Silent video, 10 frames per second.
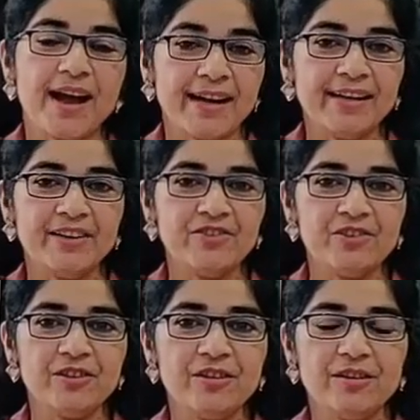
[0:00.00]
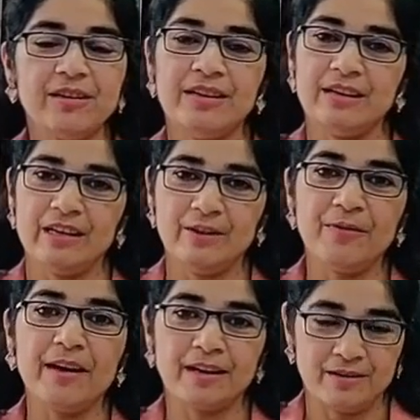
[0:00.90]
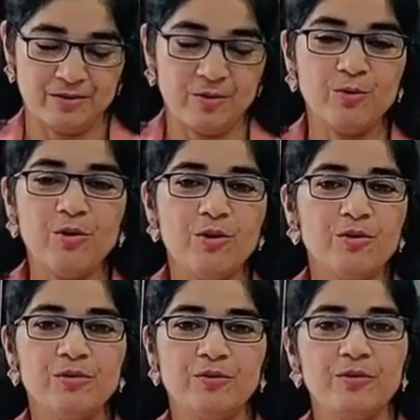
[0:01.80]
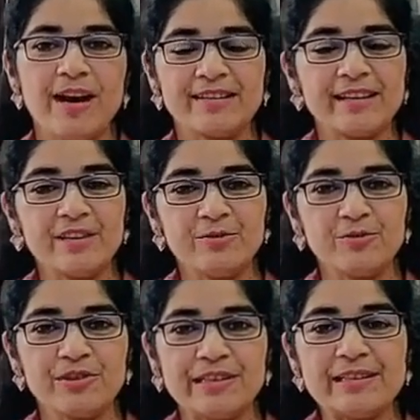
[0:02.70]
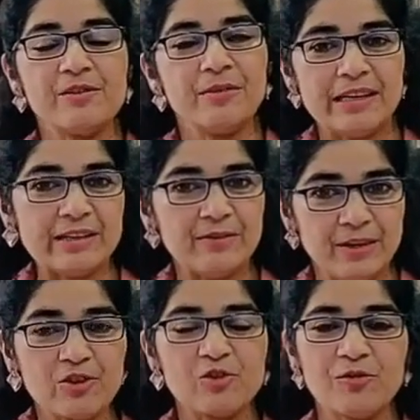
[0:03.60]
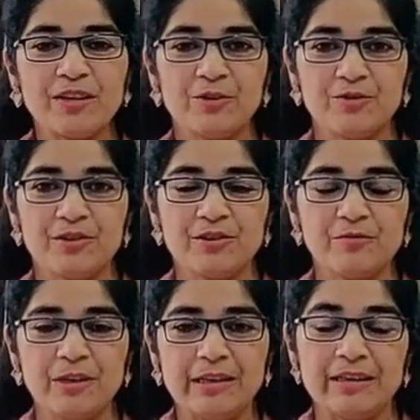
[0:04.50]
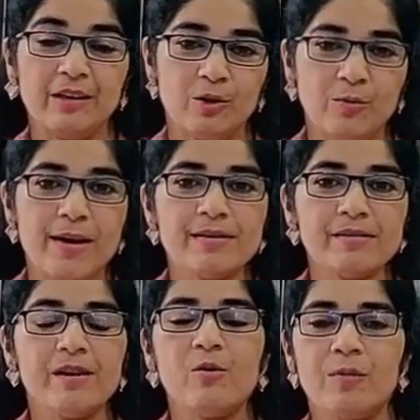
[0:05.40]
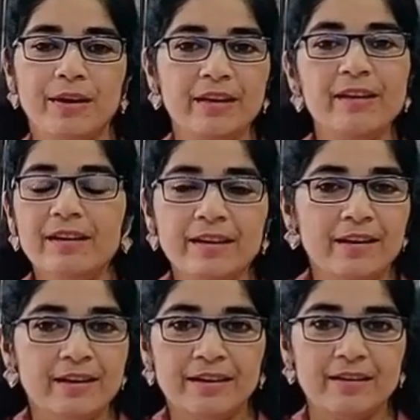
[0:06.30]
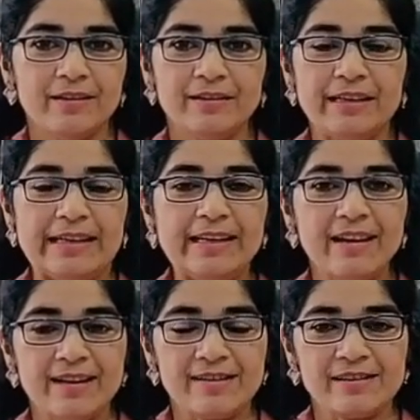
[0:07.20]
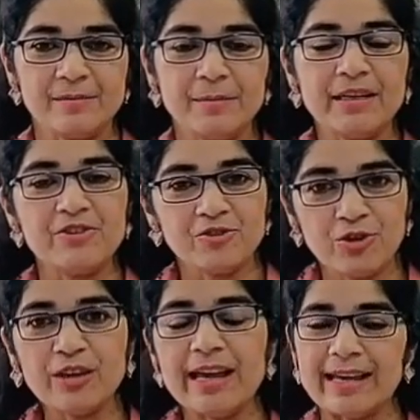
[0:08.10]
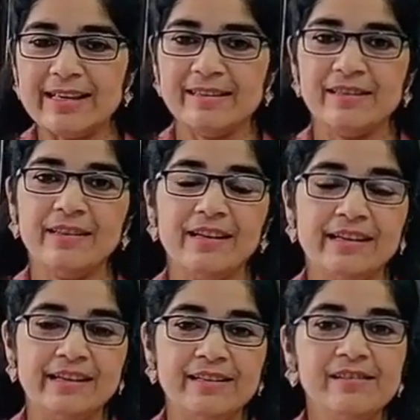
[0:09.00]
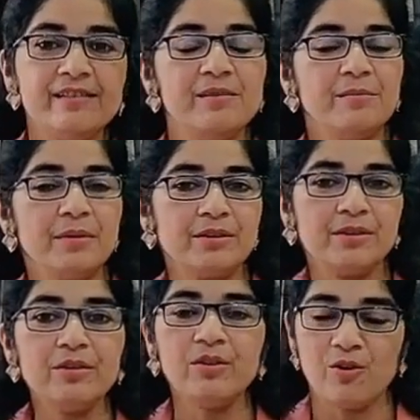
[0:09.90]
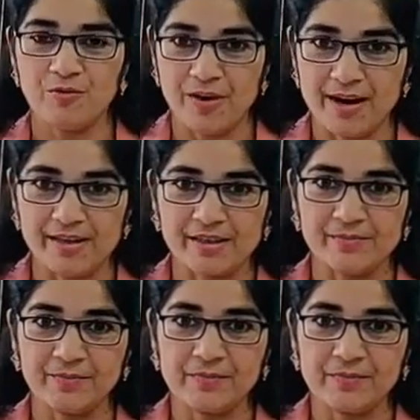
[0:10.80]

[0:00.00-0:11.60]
Architecture, if I go on asking this question, is a very philosophical question which requires a very detailed answer. But in short, I can say that it is the mother of art